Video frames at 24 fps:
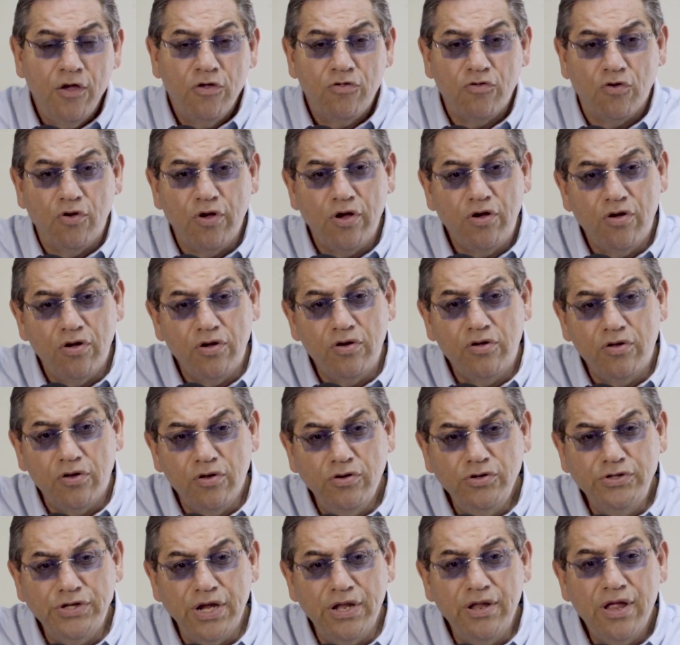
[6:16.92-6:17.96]
so in
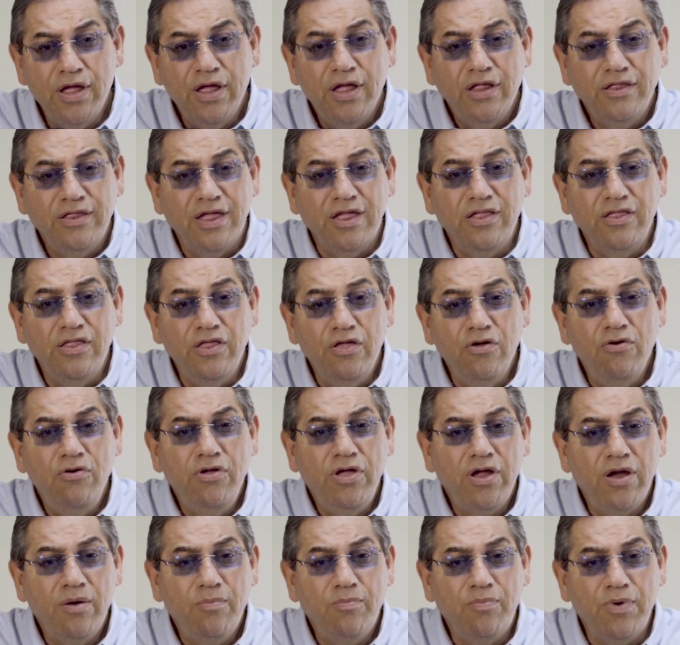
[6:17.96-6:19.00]
conclusion the new
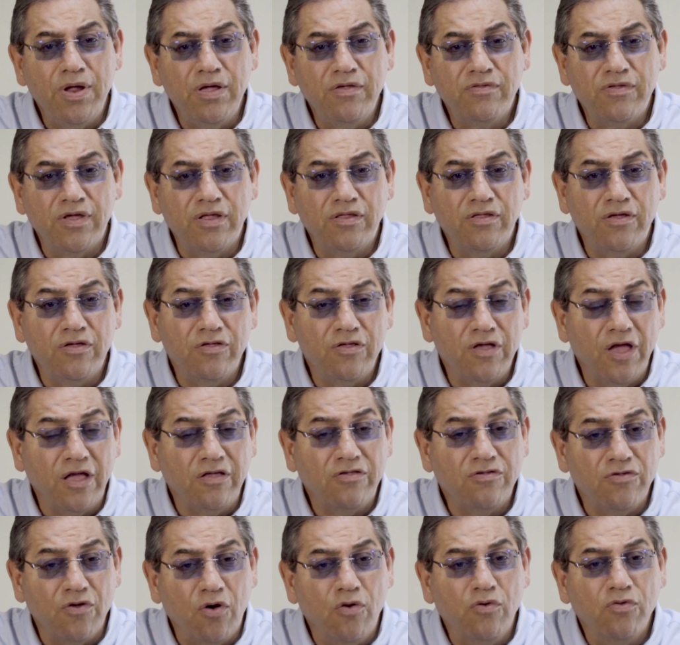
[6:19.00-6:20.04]
year brings it
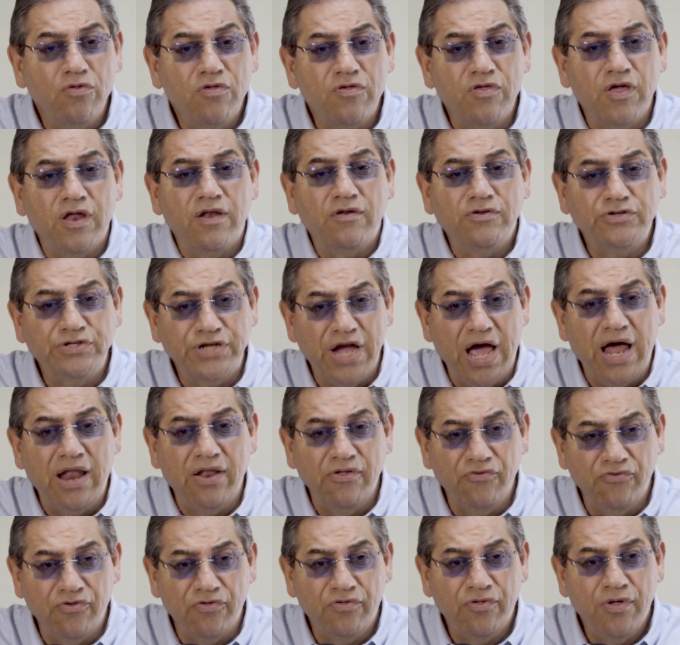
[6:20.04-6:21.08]
its own set of
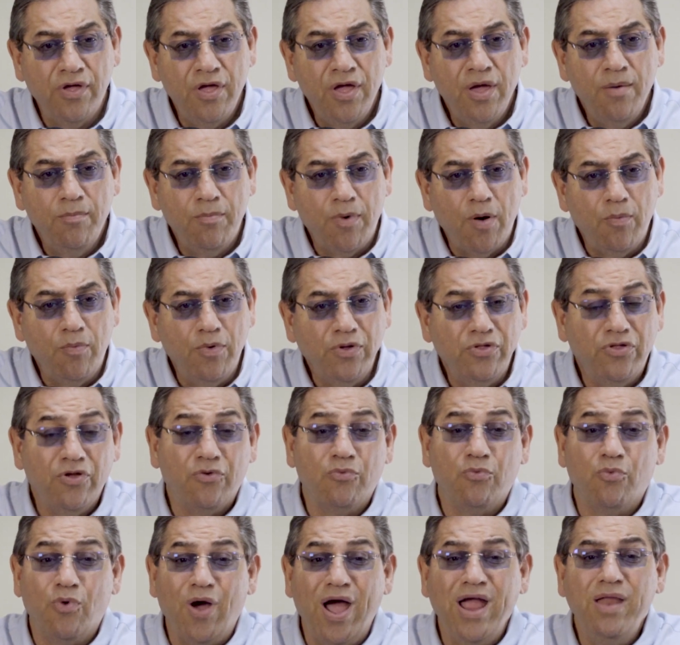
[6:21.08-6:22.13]
challenges but with
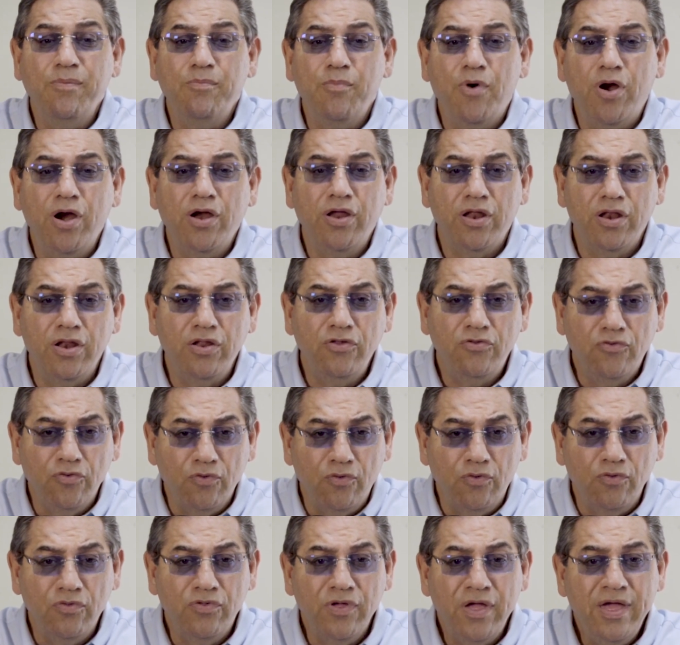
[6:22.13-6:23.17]
the right marketing
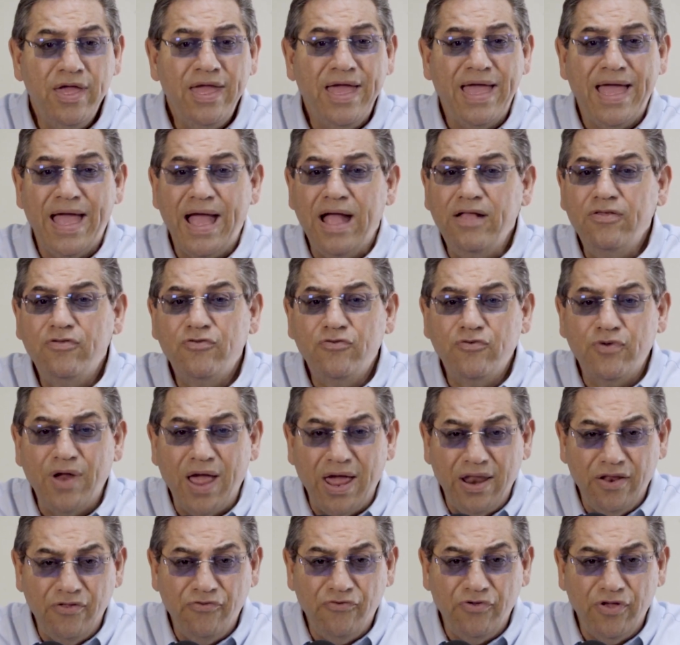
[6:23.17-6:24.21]
tools and
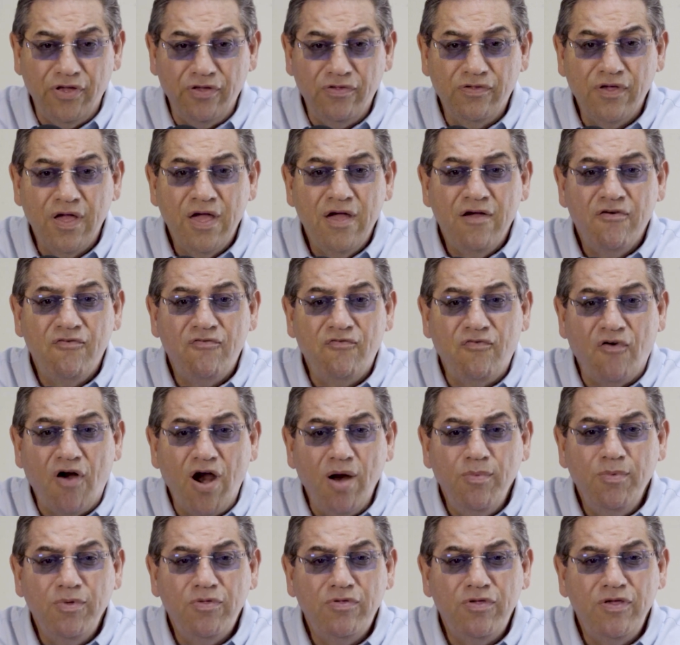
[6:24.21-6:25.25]
strategies
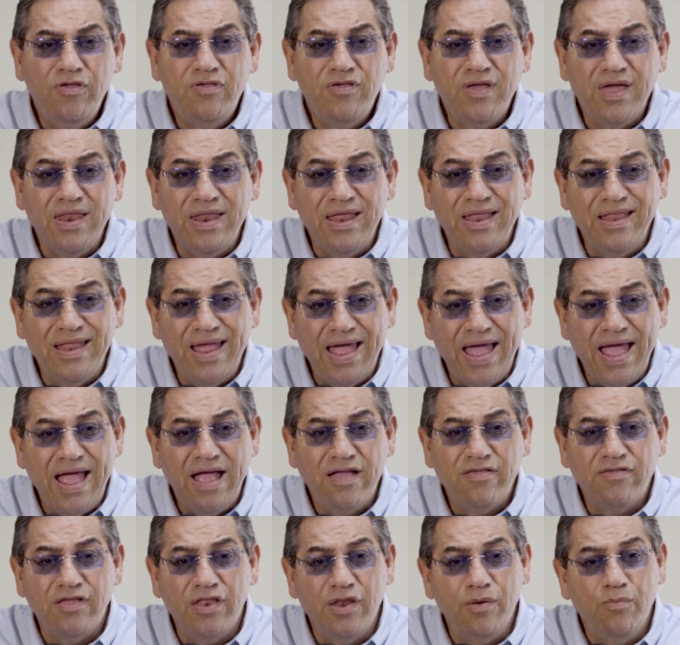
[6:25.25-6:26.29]
pharmacies can
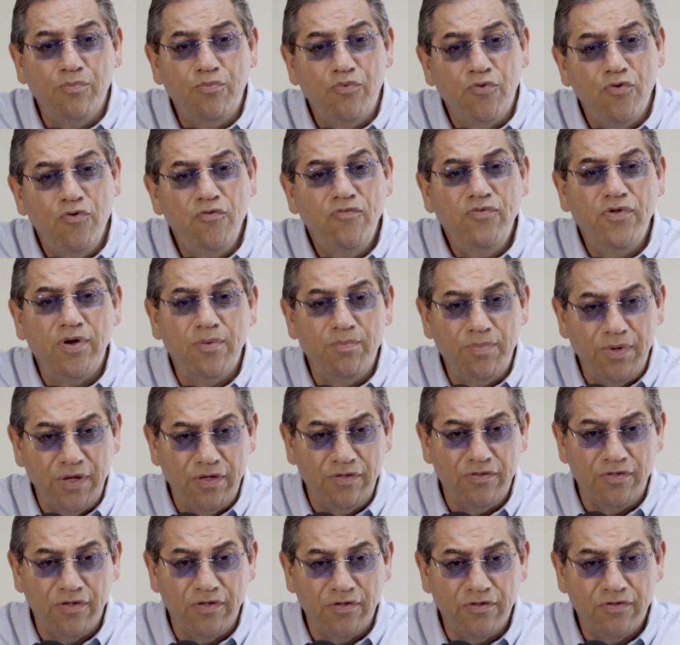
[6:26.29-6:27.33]
enhance and improve their
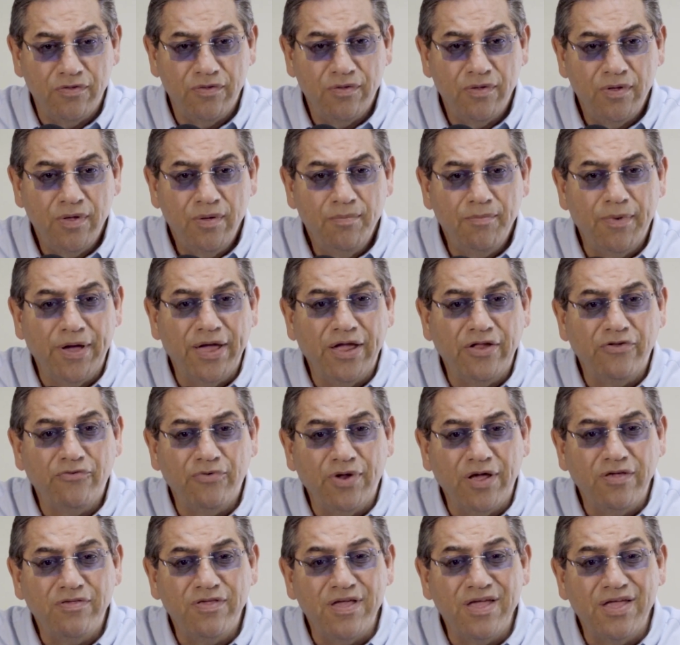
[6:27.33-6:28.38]
business by
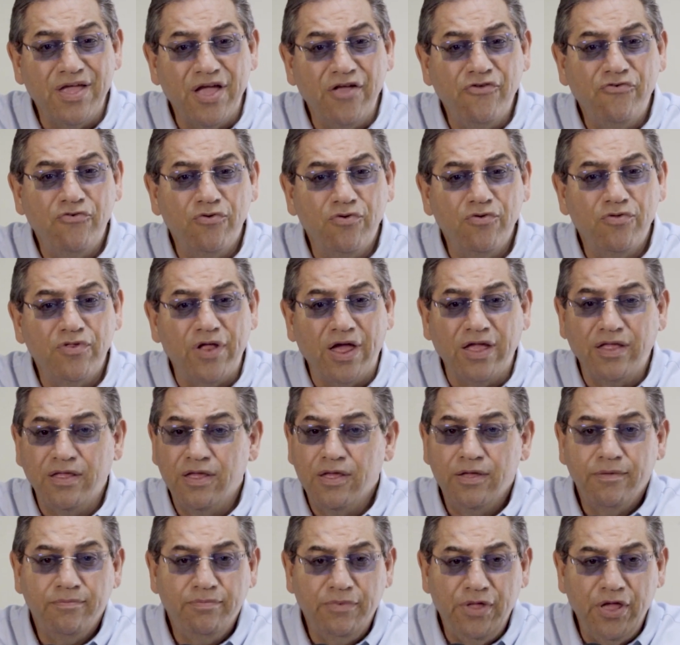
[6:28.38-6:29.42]
addressing issues like
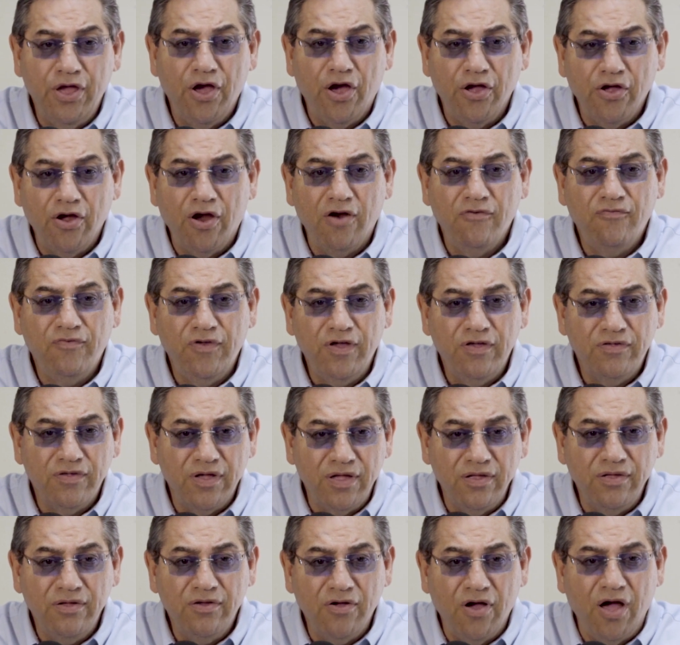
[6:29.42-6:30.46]
DIR fees
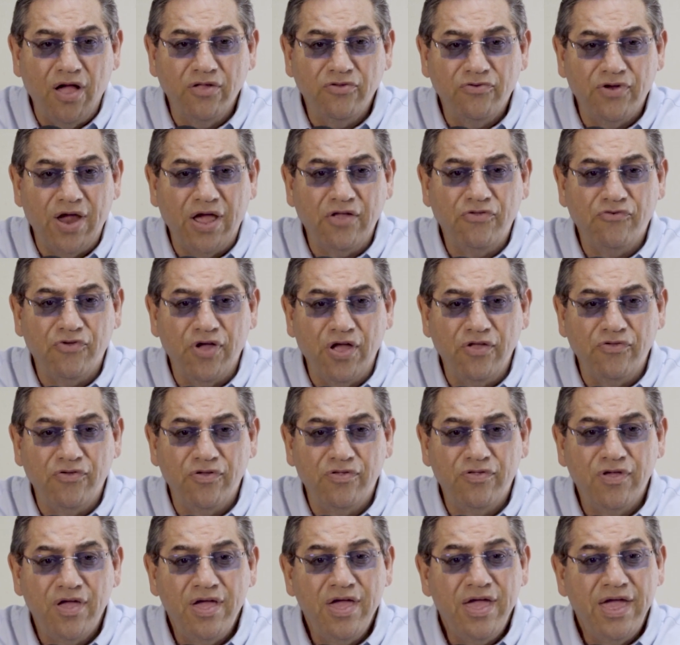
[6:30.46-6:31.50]
and contract
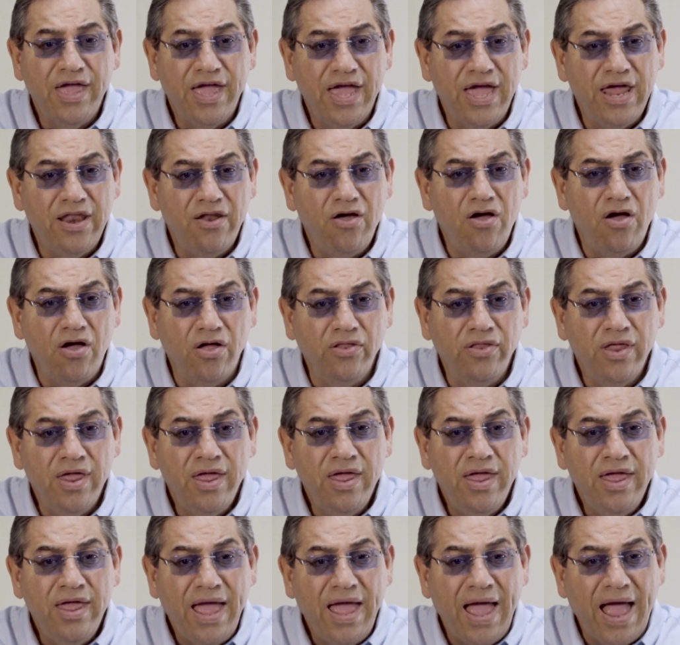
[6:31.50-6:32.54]
changes head on
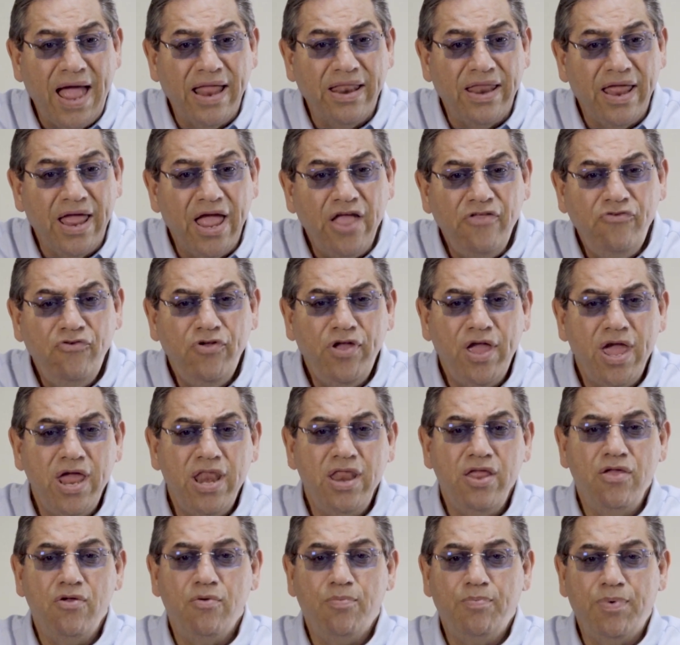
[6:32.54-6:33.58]
and
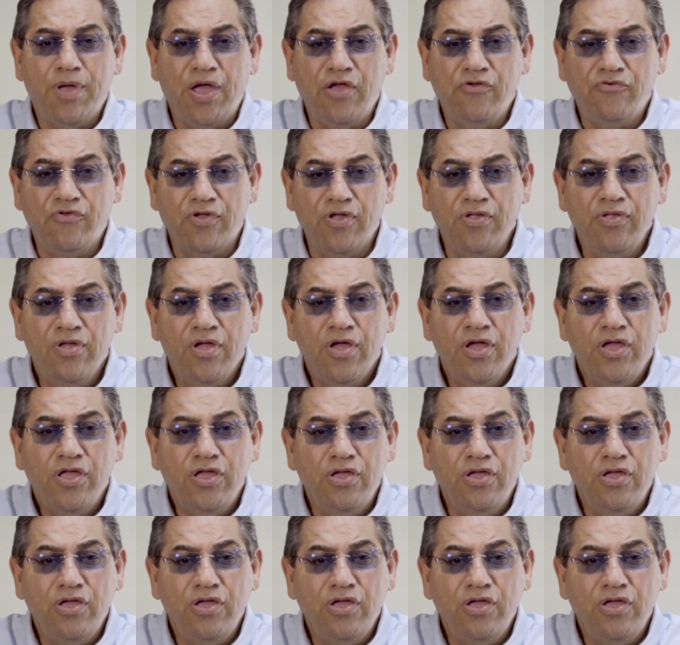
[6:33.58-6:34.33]
educating your patient,